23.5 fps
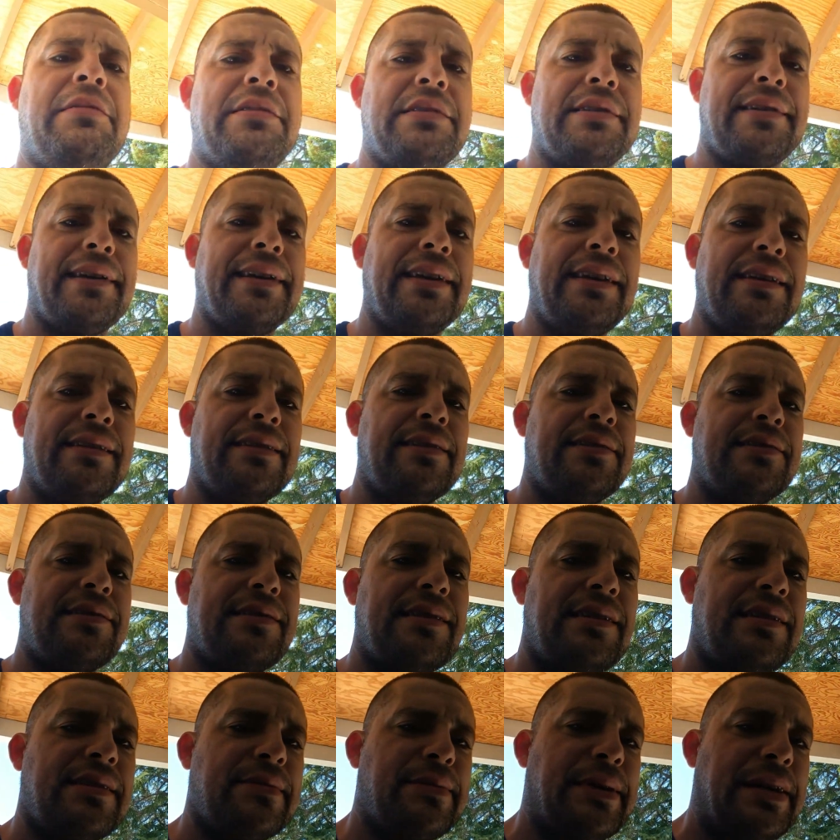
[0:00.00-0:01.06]
once I get those
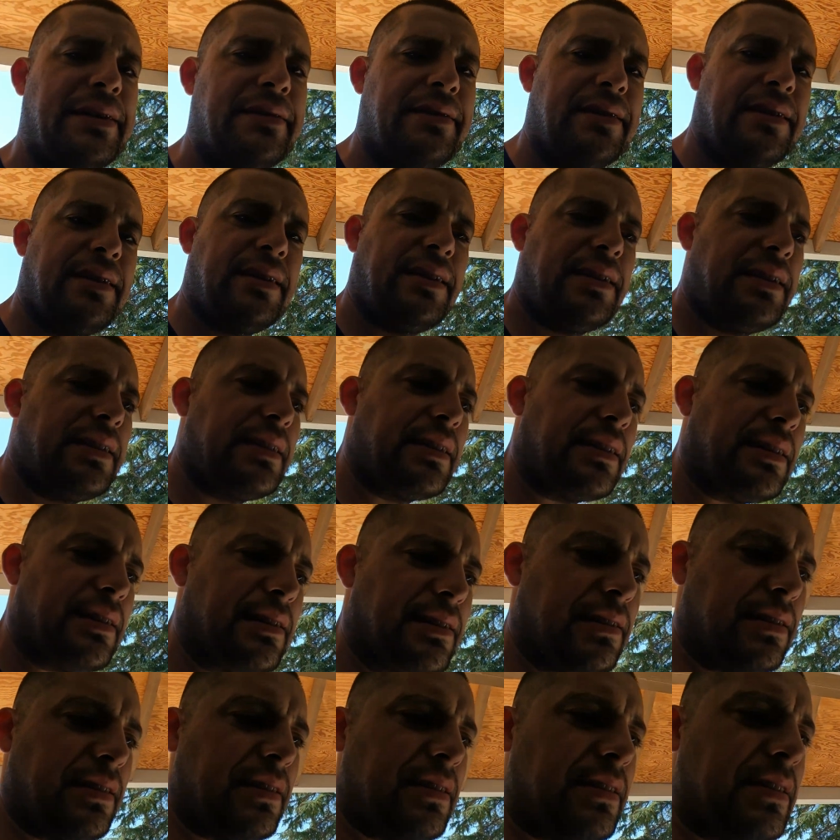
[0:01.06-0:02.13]
things mounted in,
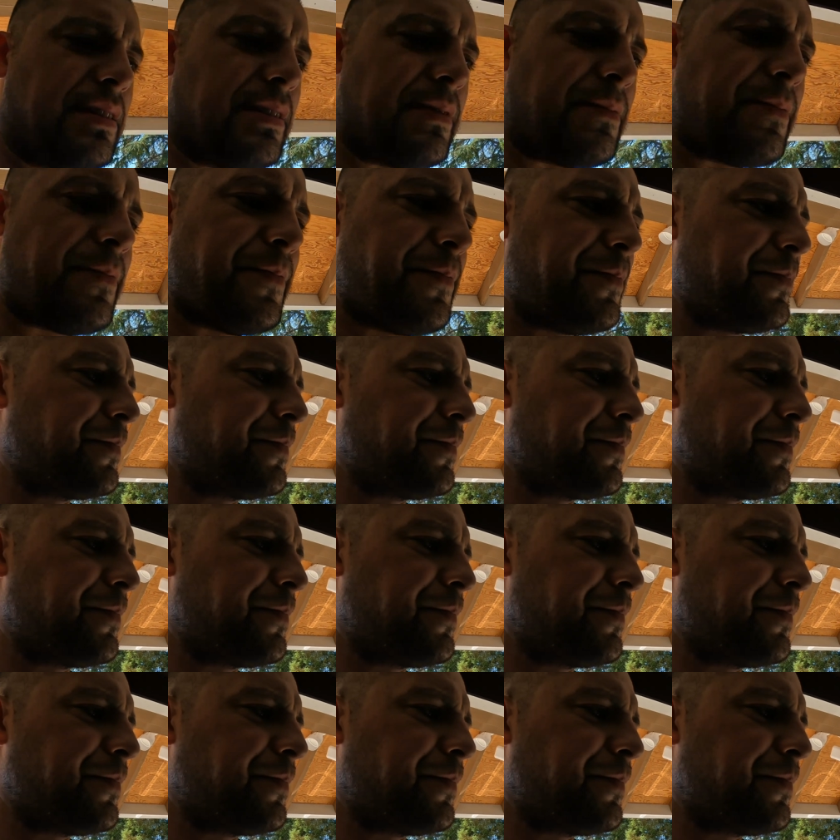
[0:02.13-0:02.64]
I'll